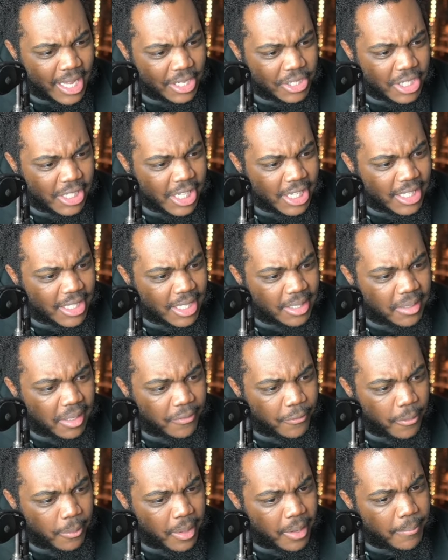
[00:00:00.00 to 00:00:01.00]
she's getting something
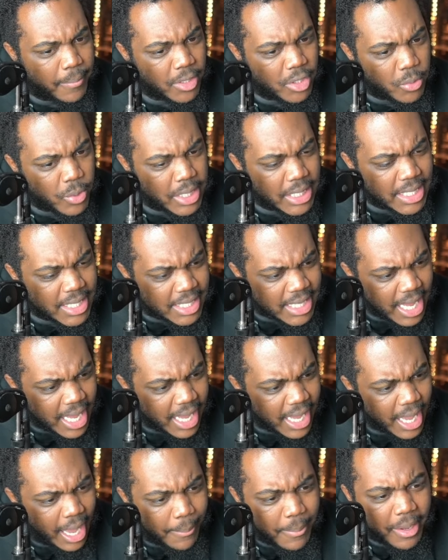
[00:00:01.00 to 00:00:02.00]
from in between the
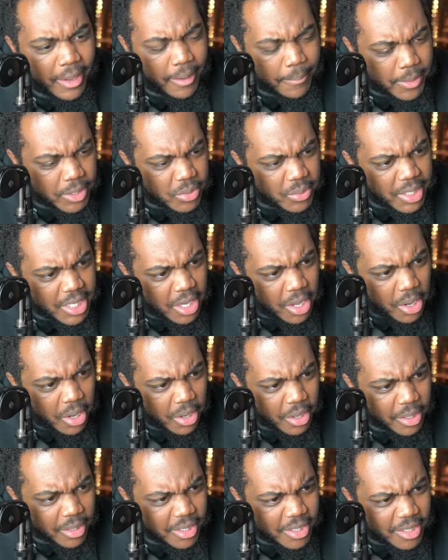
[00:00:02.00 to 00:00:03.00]
stand. I mean, in between the
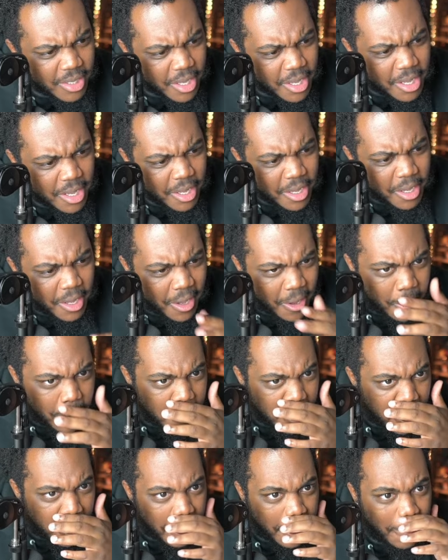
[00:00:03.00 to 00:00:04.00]
cards.
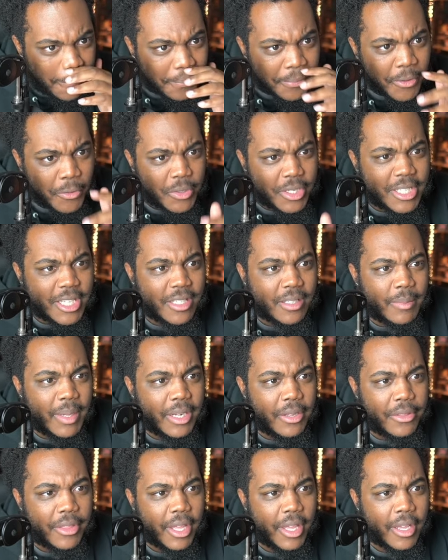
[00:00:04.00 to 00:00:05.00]
Okay, what is this
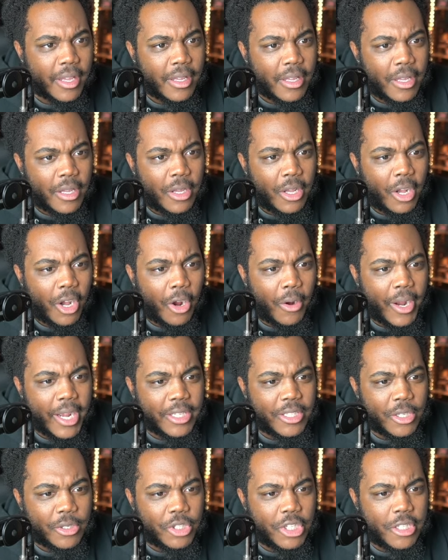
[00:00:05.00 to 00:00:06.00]
metal thing? All right,
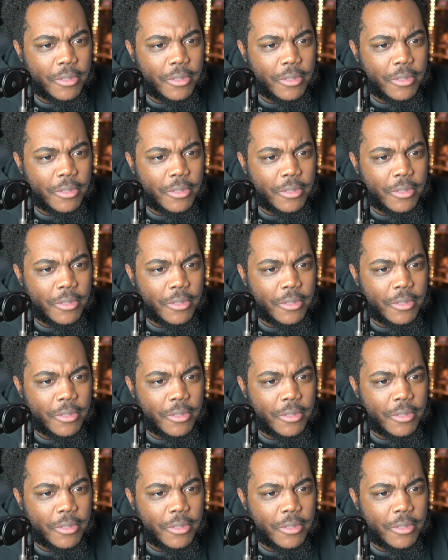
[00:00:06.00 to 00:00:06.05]
so she's